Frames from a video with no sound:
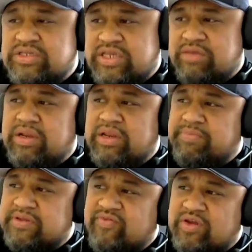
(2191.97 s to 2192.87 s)
seeing many
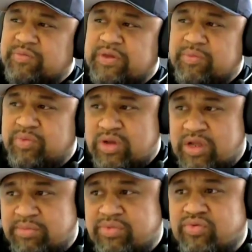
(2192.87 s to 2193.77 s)
Pacifica people
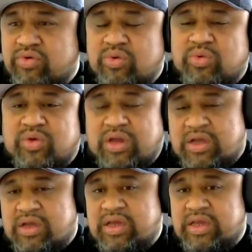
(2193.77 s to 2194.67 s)
come through
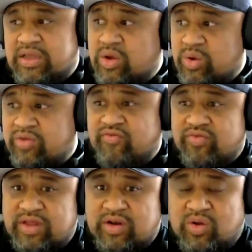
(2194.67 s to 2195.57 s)
going for
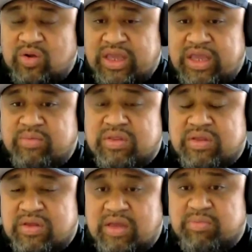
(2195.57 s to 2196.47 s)
that long game
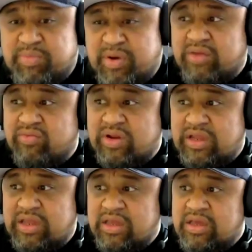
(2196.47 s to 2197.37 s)
and buying
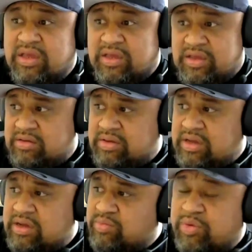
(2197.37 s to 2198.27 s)
really
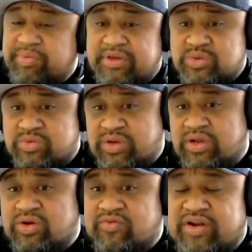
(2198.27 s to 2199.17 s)
properties with really
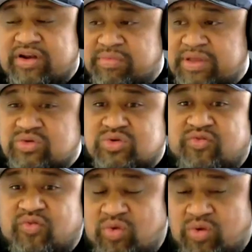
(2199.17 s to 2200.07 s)
good fundamentals
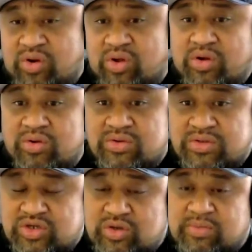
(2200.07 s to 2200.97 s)
for
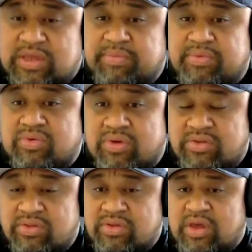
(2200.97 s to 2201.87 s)
long-term capital growth?
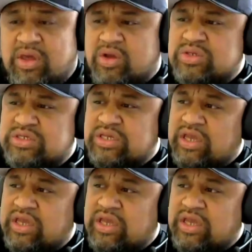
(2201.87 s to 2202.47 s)
Because